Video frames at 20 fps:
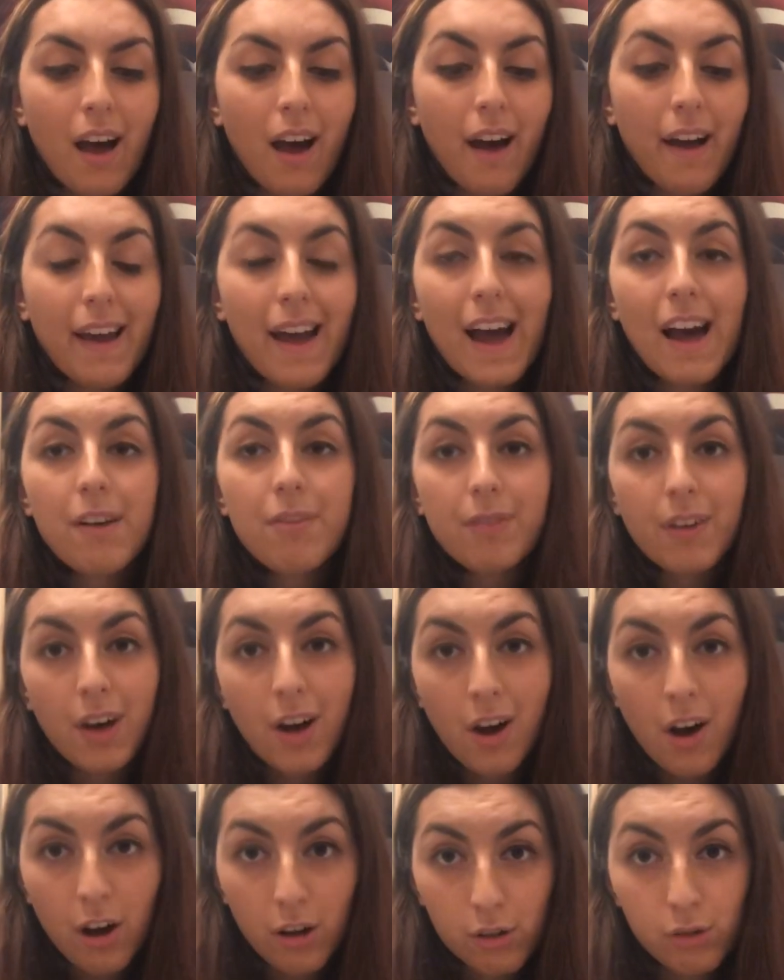I have
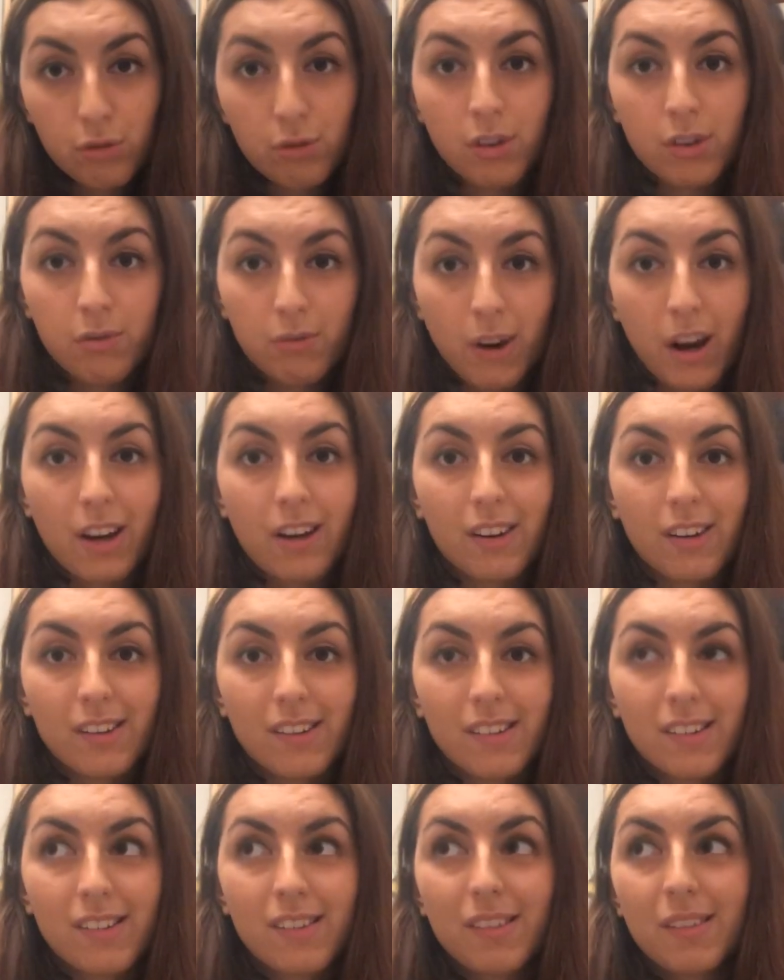100
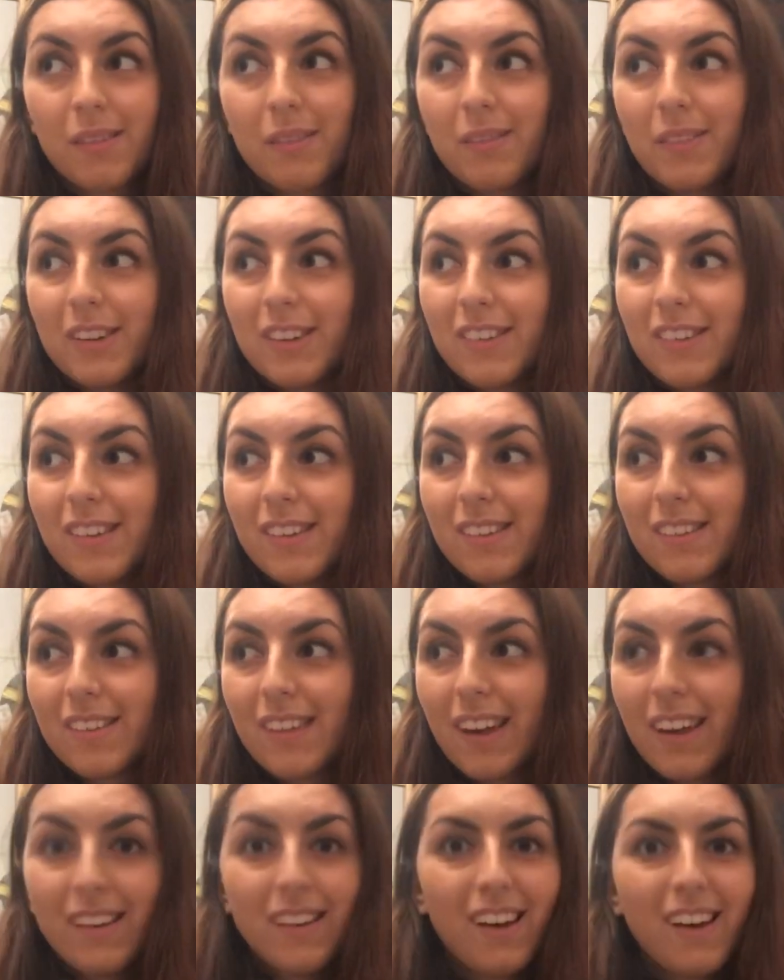records, which is
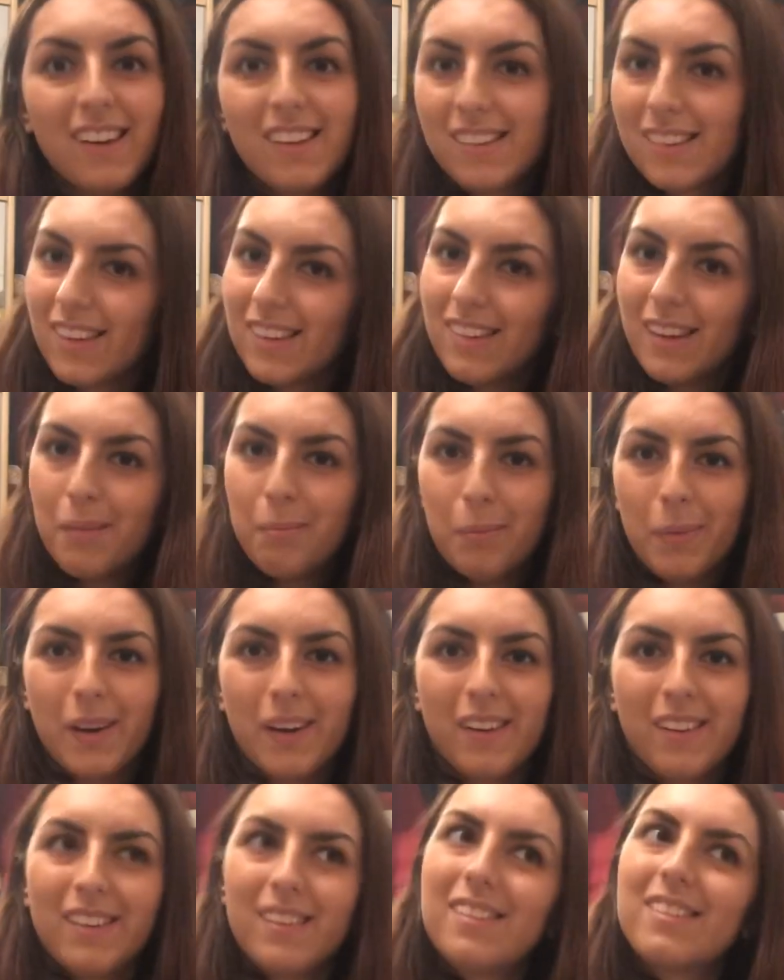a nice
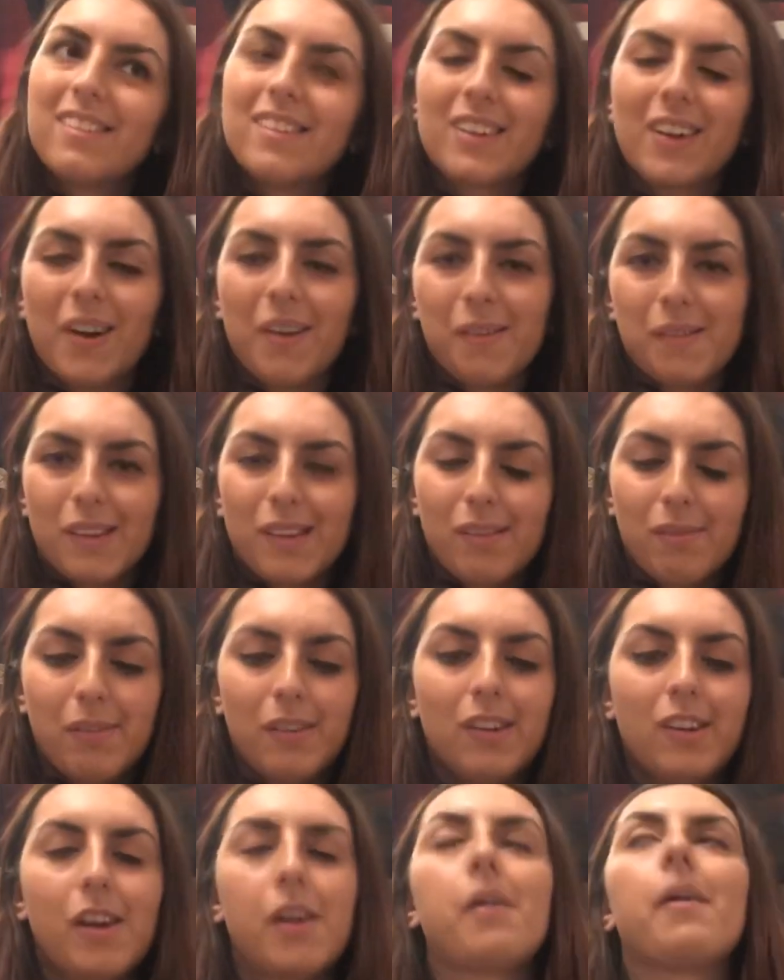number to go with this
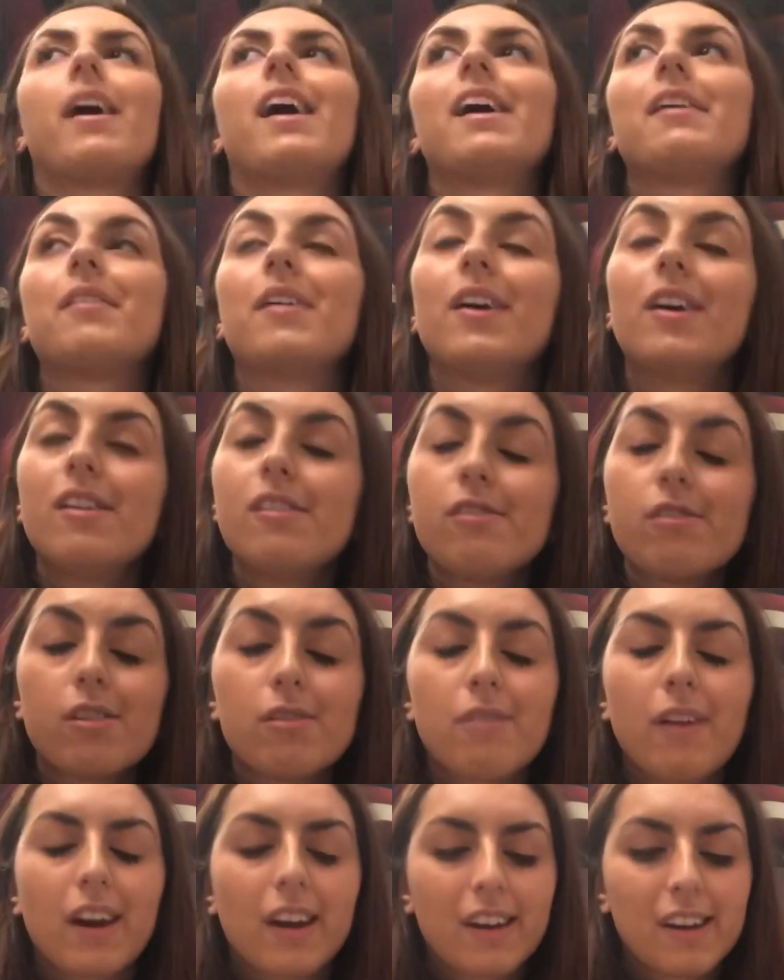video. I have
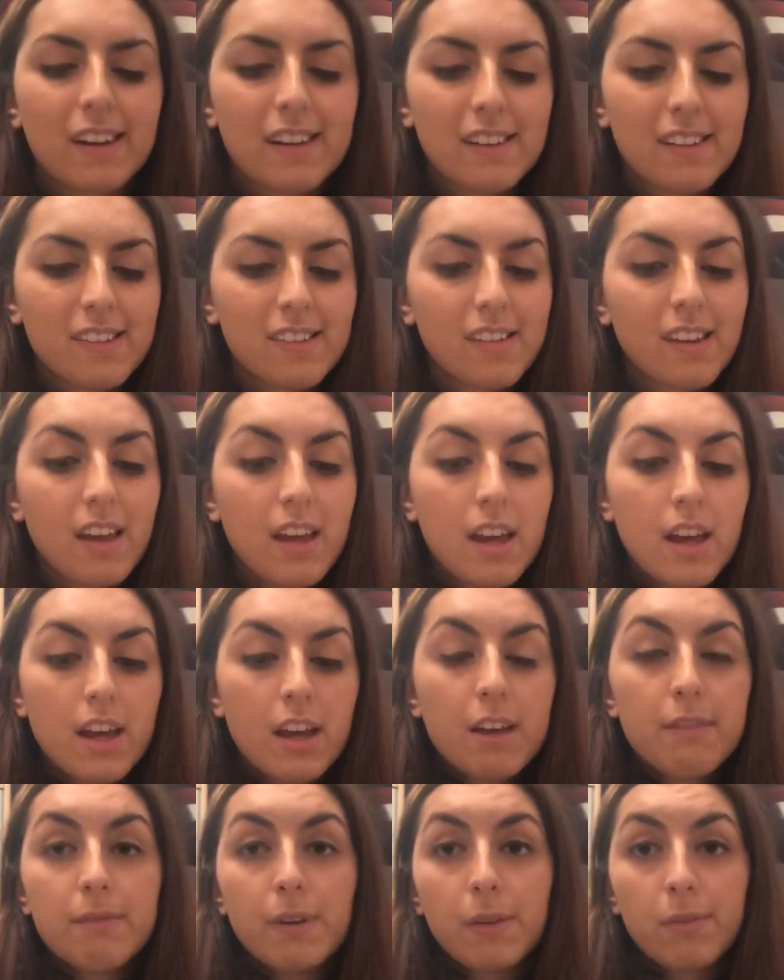100 records,
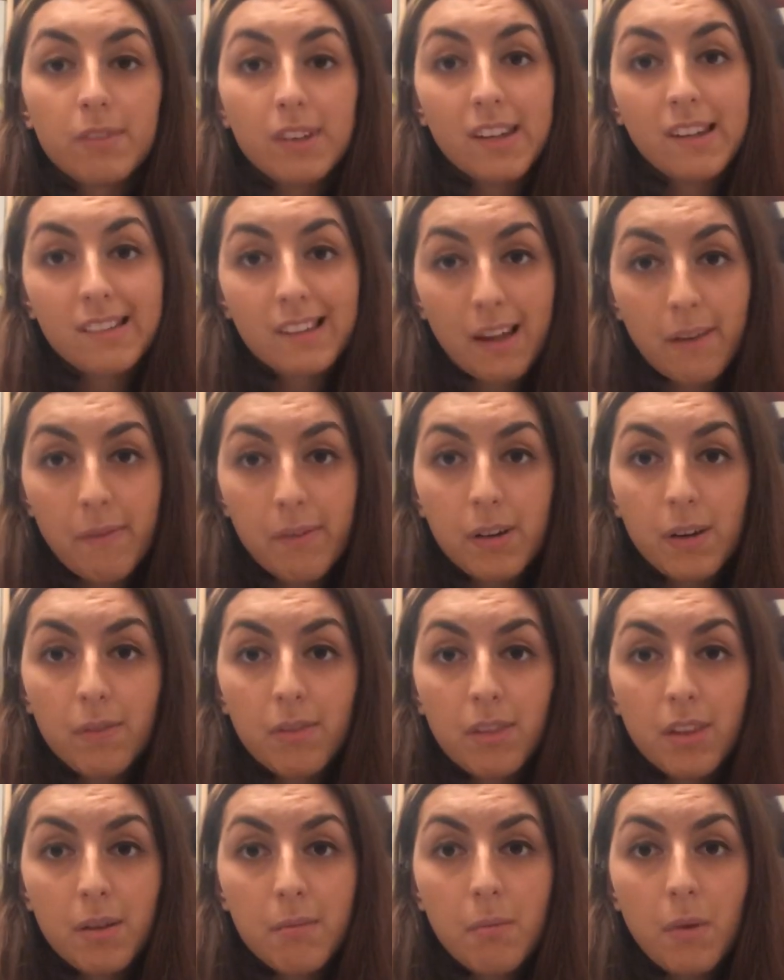57
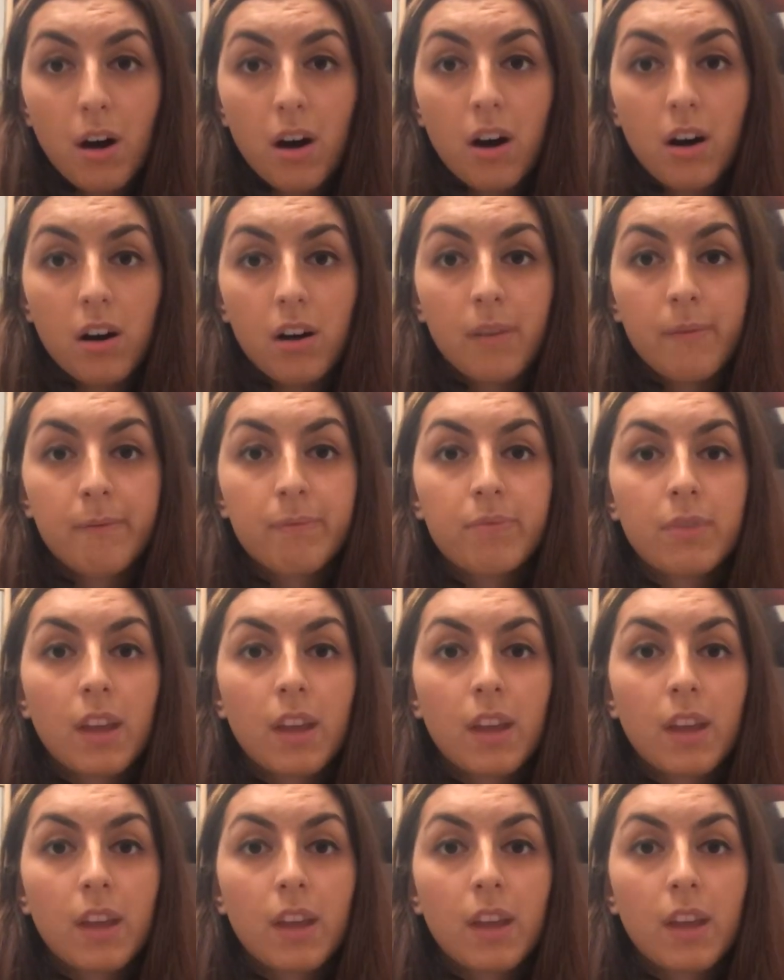of them are